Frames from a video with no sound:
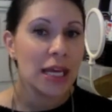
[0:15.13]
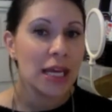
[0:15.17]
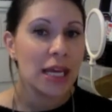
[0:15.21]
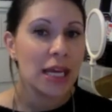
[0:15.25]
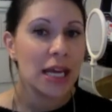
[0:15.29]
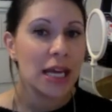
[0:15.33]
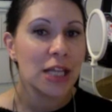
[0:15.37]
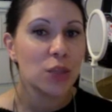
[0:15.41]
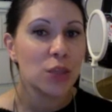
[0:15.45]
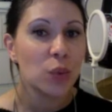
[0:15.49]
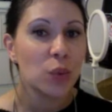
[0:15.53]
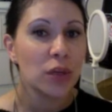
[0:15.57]

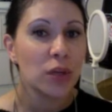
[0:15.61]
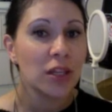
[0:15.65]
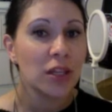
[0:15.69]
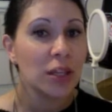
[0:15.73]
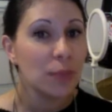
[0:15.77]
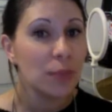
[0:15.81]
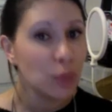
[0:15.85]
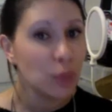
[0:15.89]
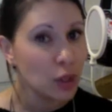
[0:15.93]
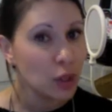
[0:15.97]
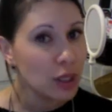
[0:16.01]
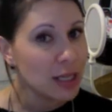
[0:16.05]
It's one of the
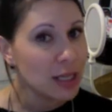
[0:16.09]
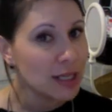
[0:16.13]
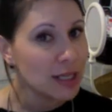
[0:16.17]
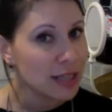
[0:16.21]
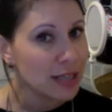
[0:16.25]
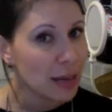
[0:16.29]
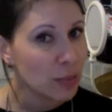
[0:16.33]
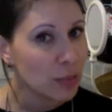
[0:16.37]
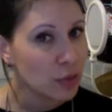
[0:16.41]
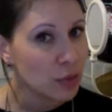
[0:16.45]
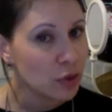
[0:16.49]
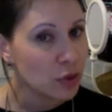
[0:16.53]
beauty
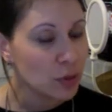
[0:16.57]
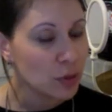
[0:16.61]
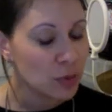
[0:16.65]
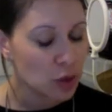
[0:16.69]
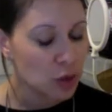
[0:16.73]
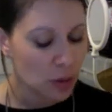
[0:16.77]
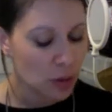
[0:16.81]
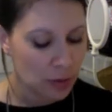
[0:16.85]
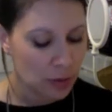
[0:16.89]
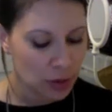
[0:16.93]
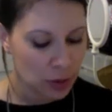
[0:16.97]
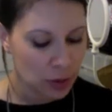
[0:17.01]
sample
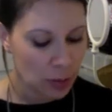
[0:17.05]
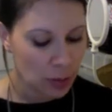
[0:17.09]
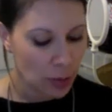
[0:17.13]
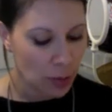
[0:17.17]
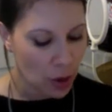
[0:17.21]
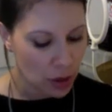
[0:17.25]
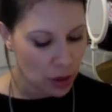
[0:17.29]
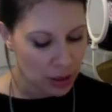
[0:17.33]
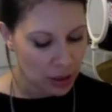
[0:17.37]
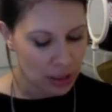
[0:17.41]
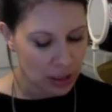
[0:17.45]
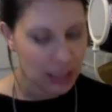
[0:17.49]
subscription
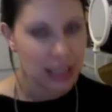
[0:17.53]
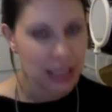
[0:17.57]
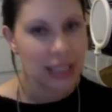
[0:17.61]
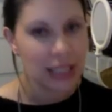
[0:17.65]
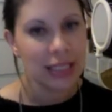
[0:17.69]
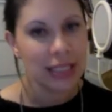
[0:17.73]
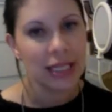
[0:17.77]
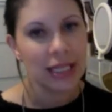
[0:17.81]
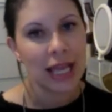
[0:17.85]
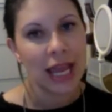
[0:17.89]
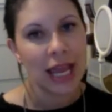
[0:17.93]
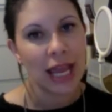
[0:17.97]

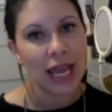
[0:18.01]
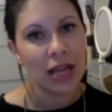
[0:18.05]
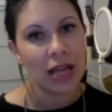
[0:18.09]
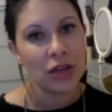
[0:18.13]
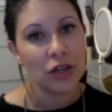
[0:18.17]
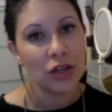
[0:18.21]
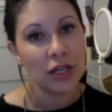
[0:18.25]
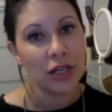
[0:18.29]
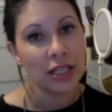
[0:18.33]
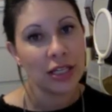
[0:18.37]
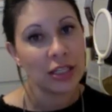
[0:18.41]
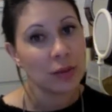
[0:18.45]
boxes and
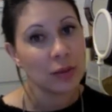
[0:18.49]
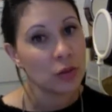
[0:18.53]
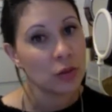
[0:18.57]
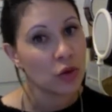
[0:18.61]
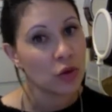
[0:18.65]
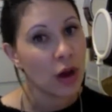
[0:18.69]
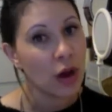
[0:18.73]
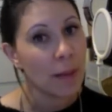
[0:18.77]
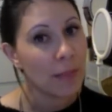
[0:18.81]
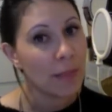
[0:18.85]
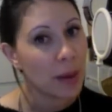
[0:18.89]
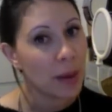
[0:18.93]
you can
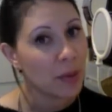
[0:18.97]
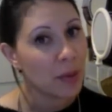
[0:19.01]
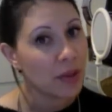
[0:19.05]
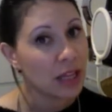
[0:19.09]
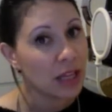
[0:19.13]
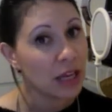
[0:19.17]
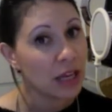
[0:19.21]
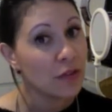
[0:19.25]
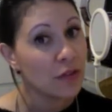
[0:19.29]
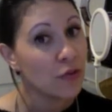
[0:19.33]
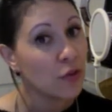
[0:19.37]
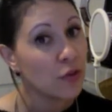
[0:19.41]
subscribe
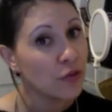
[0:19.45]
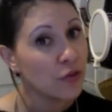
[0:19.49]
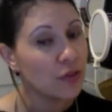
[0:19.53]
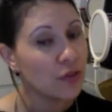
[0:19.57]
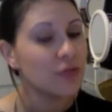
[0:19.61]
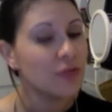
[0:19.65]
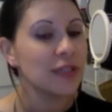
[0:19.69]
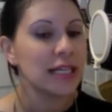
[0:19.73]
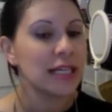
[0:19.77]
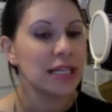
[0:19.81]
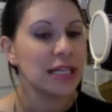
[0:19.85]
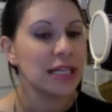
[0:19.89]
monthly for
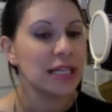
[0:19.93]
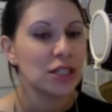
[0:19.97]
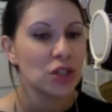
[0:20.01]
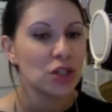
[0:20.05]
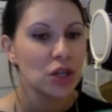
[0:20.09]
$15.